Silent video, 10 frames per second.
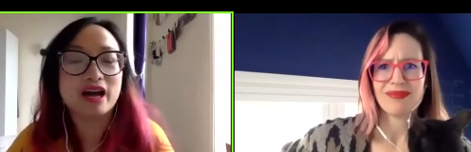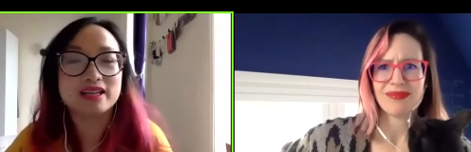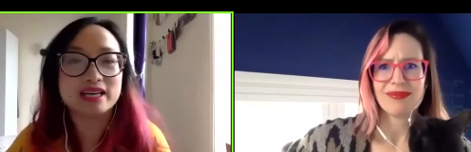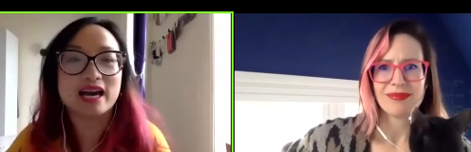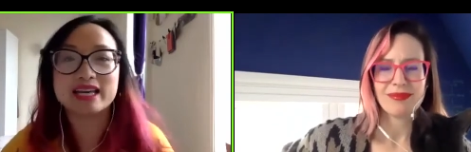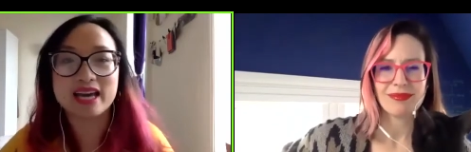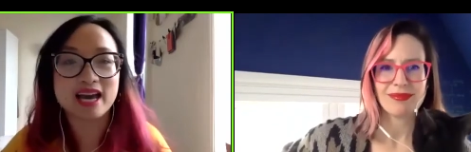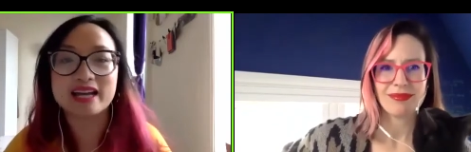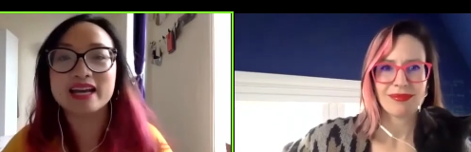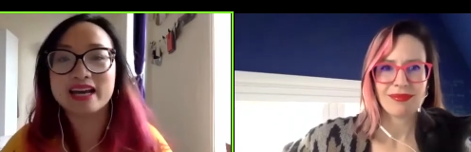Speaker 1: finally I
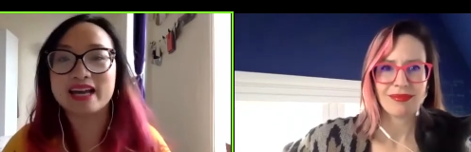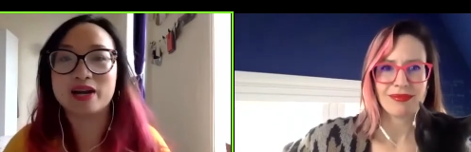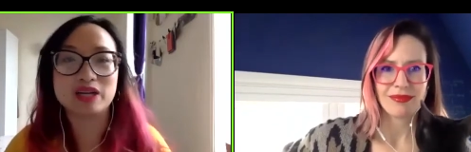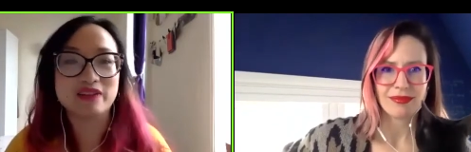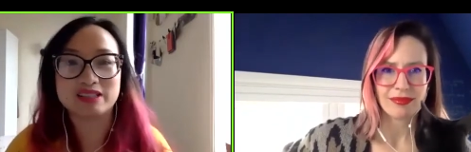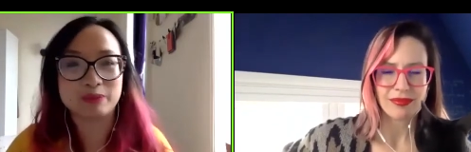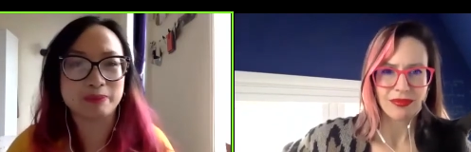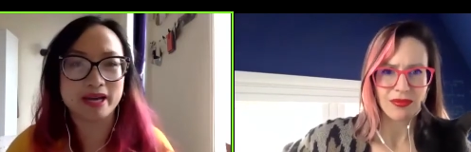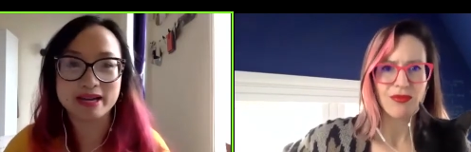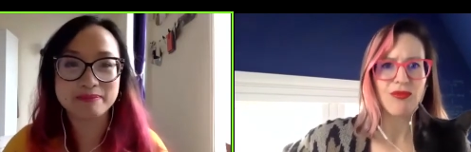can, and I don't even have to
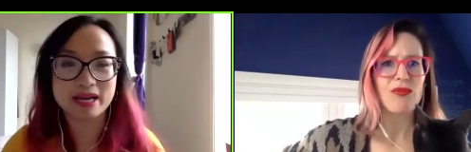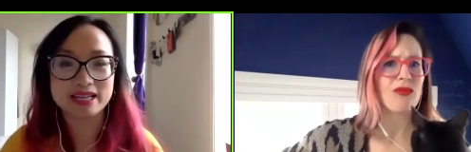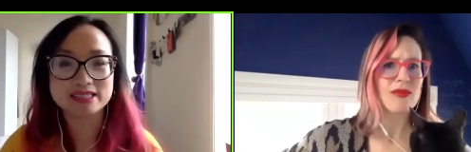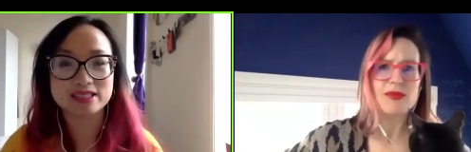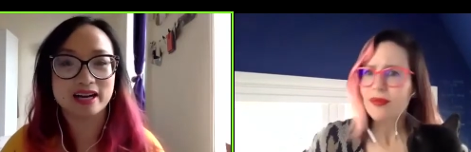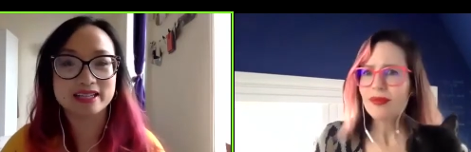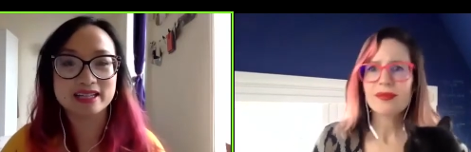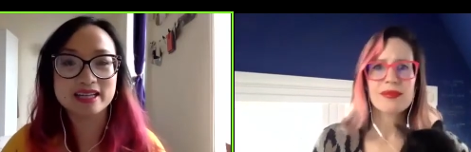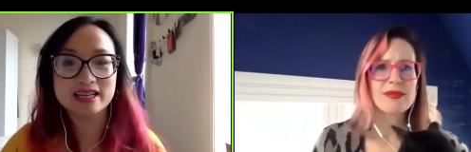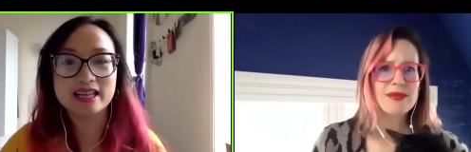put pants on.
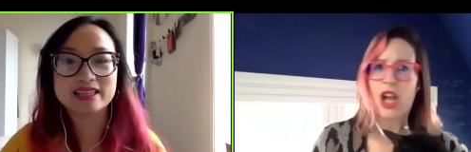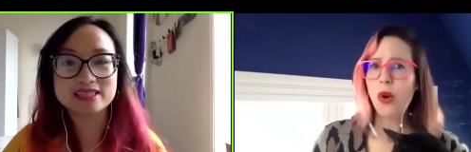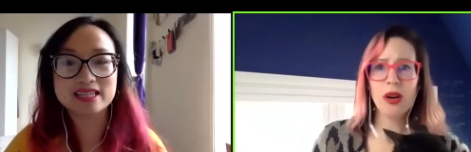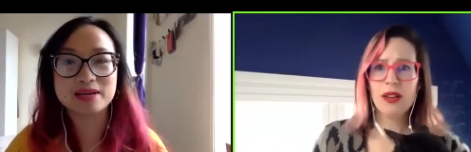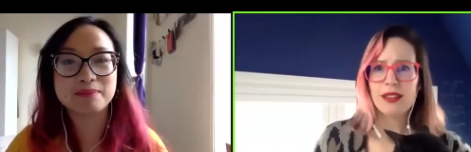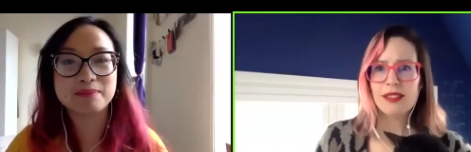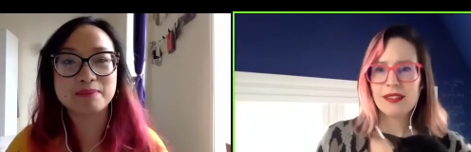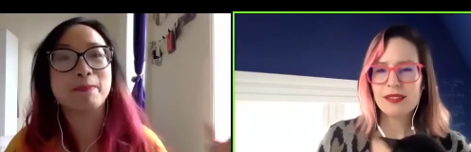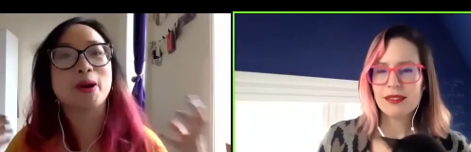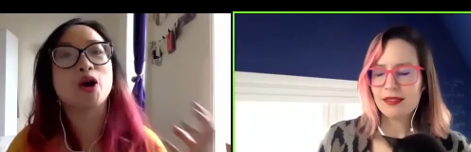Like, no. This is like my
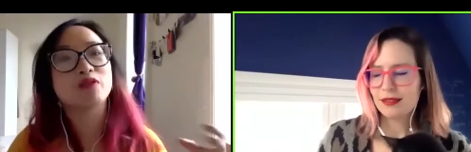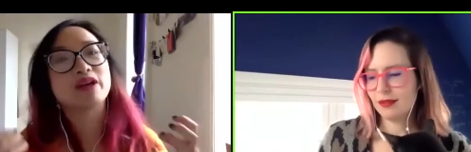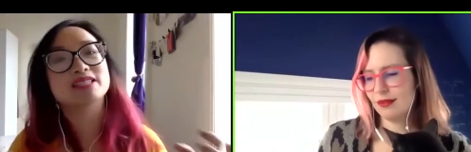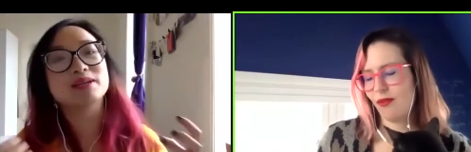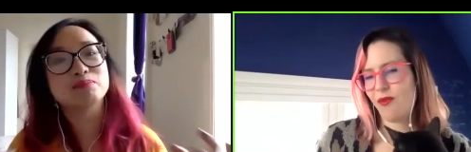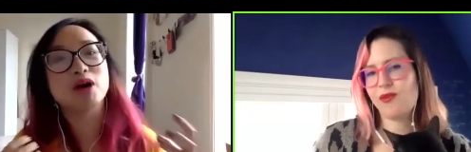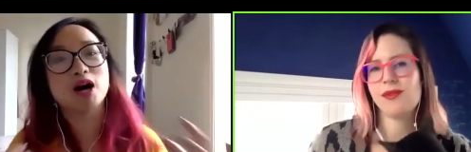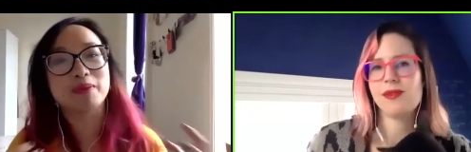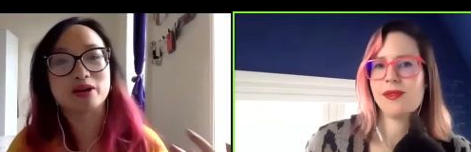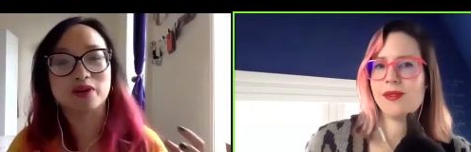perfect
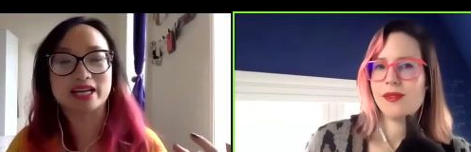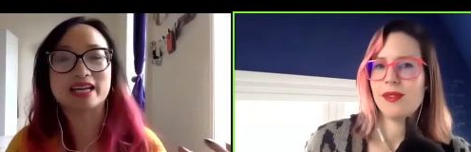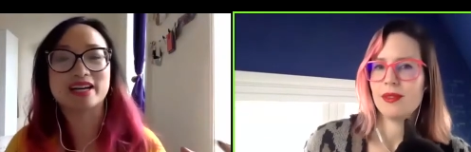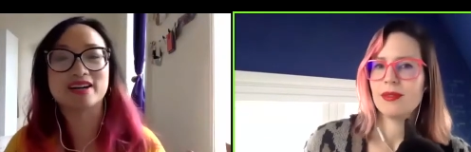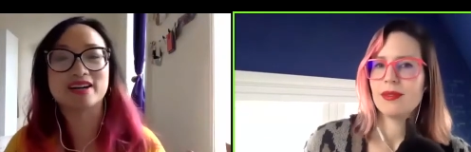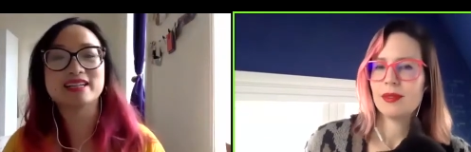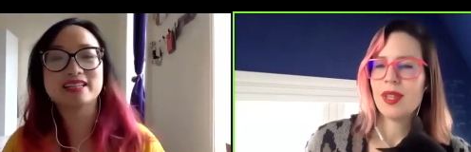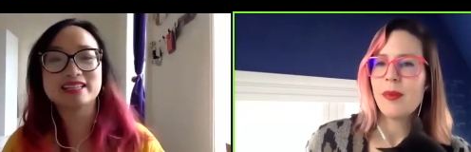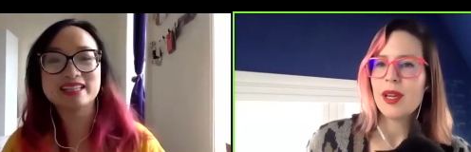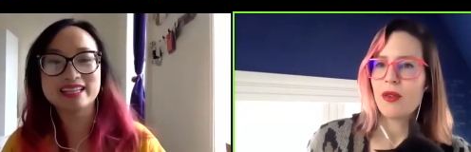moment right here.
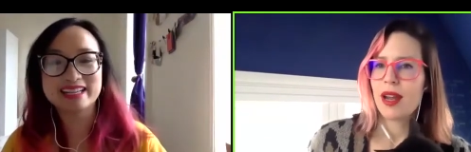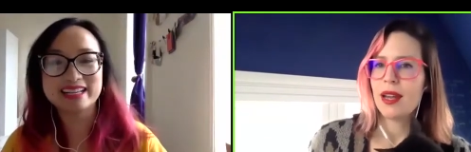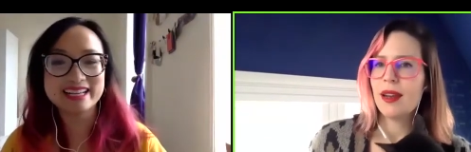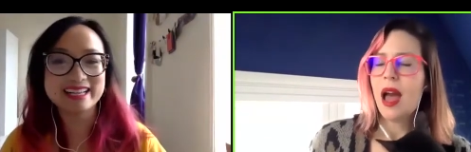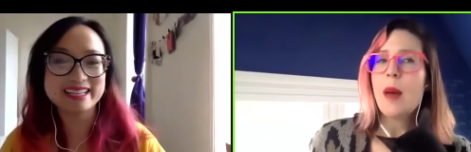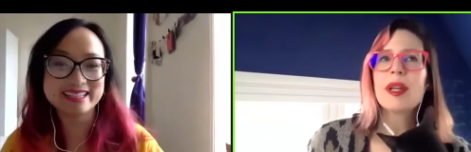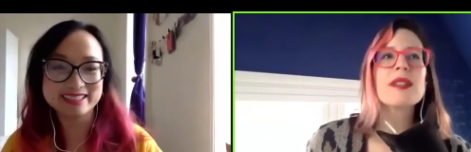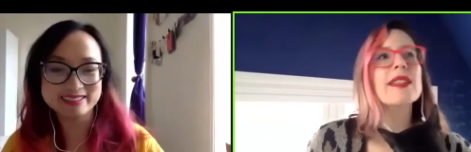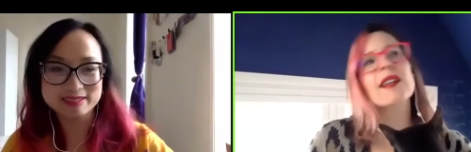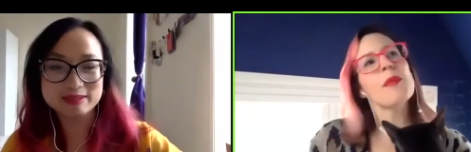That'd be
Speaker 2: great.
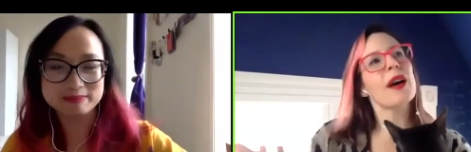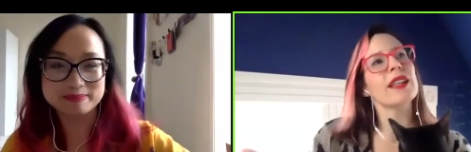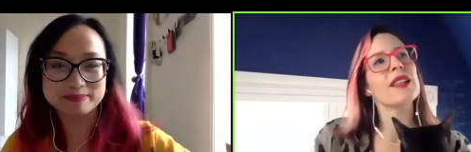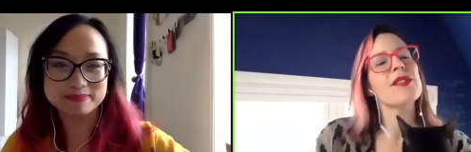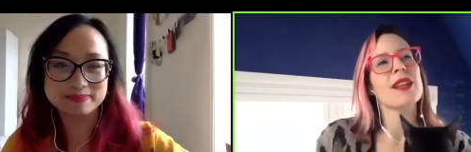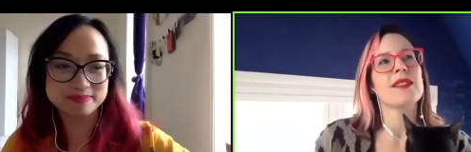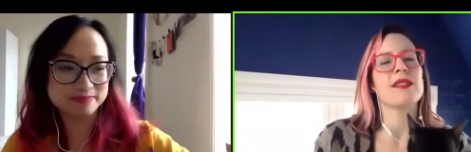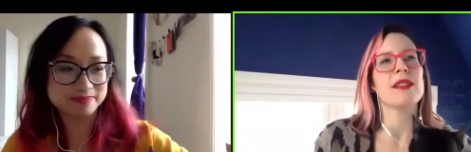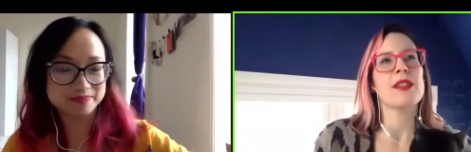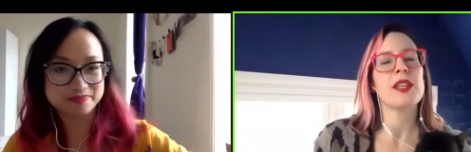Because think mm-hmm. about, even as
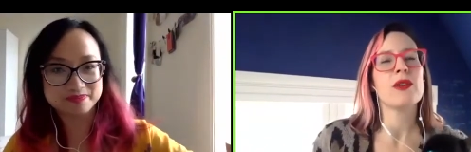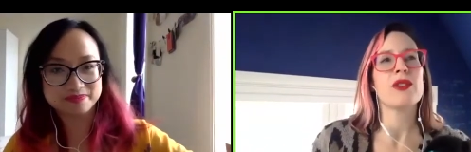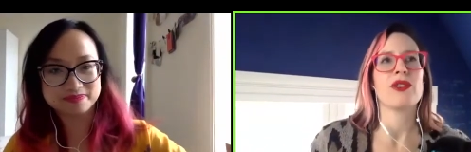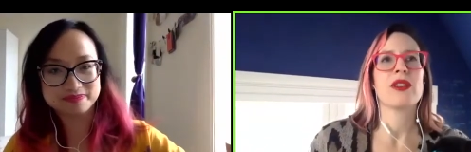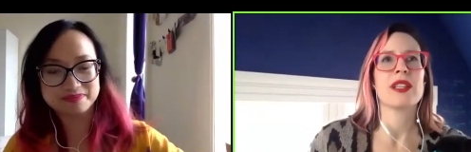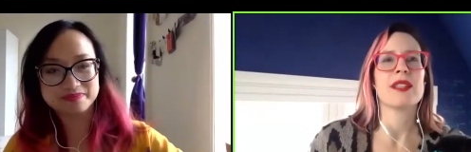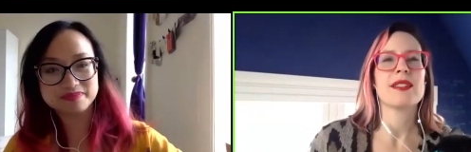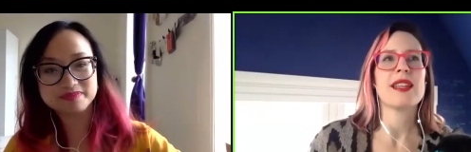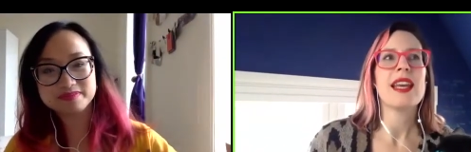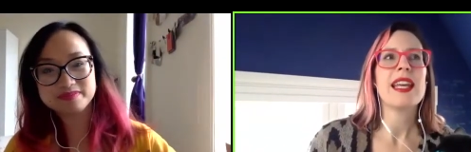theater
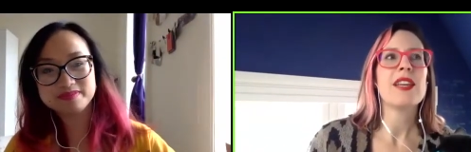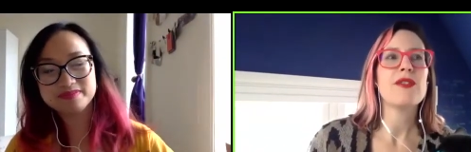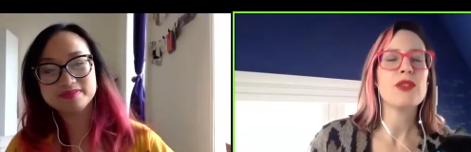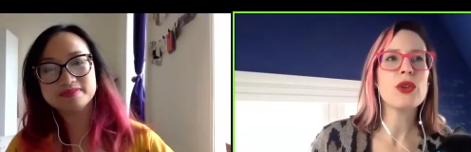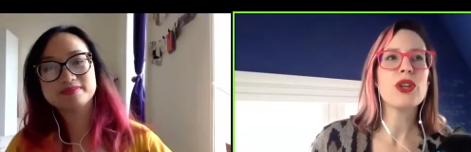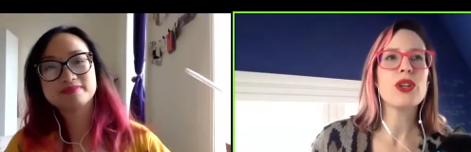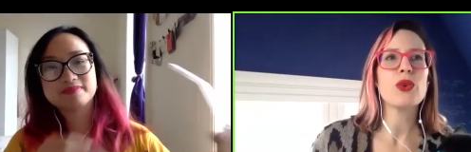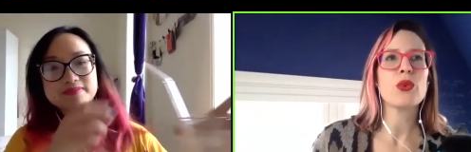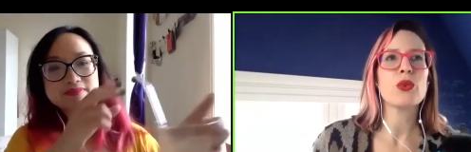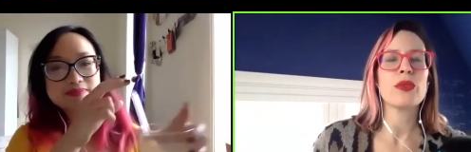journalists, if you could
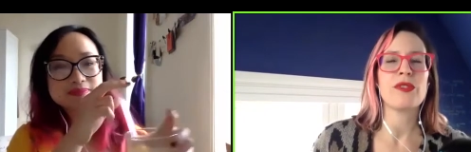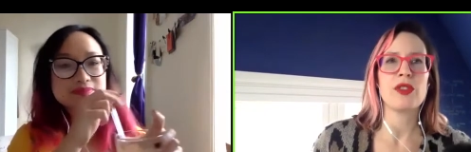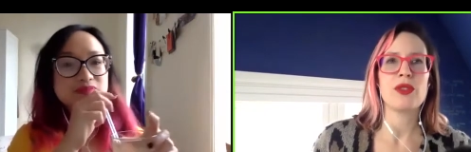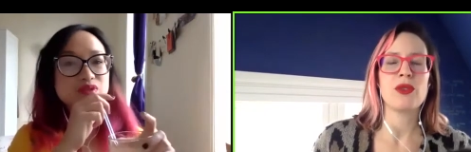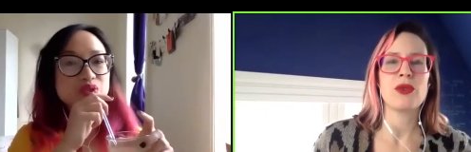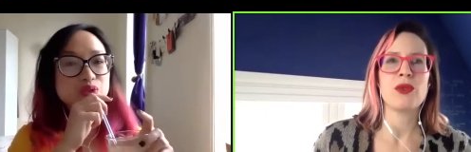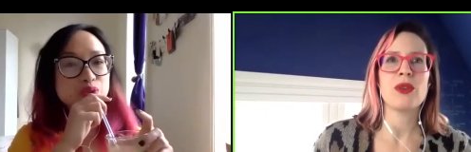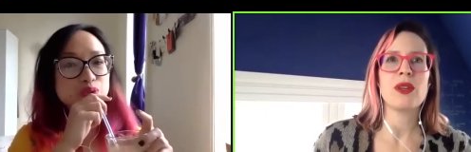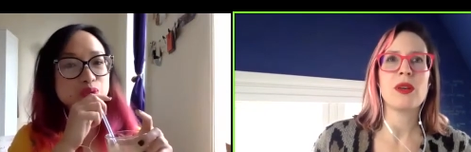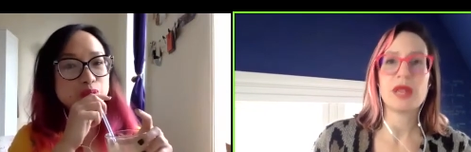
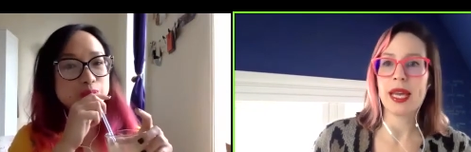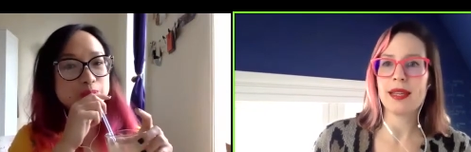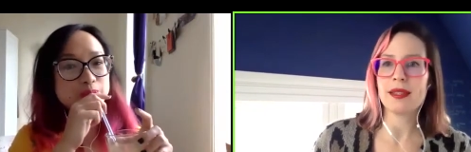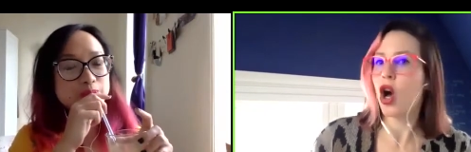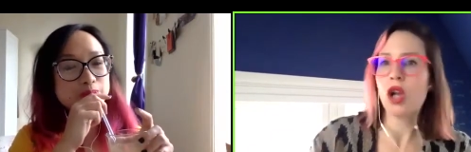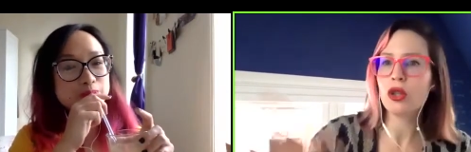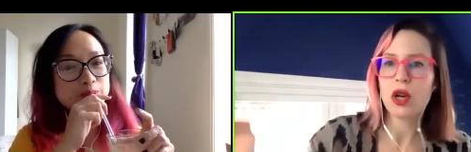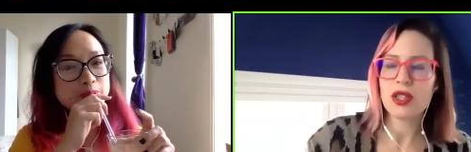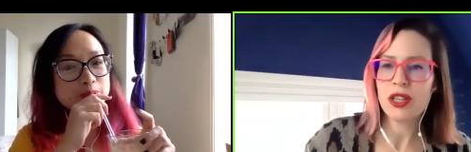review plays all across the